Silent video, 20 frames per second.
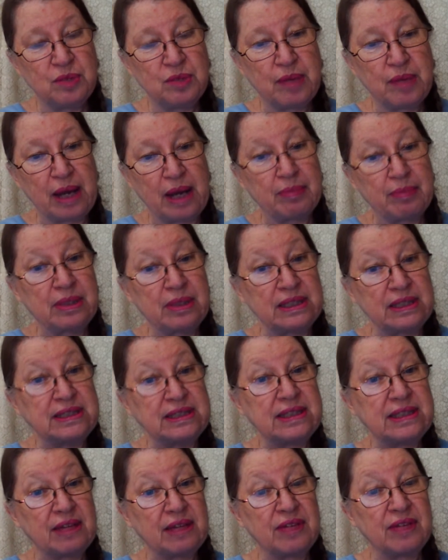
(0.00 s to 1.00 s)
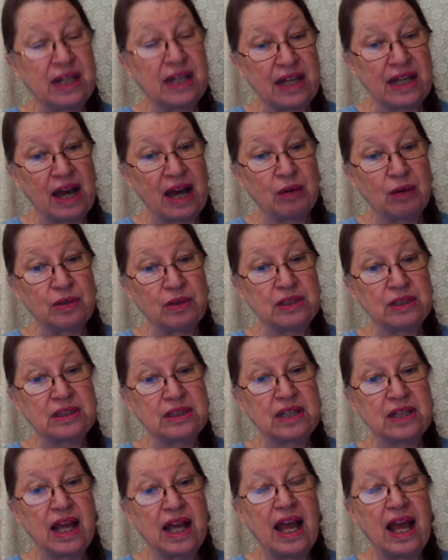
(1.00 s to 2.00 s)
the Bible in 70
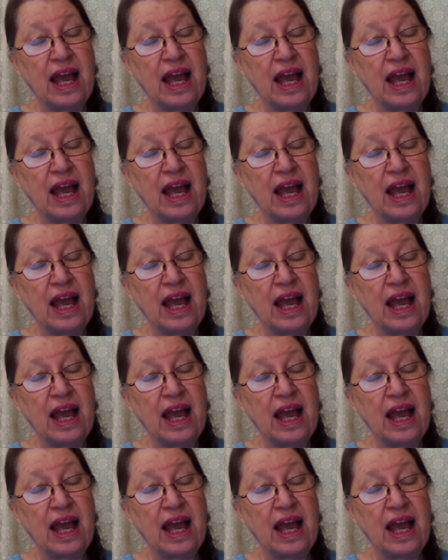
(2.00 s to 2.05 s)
hours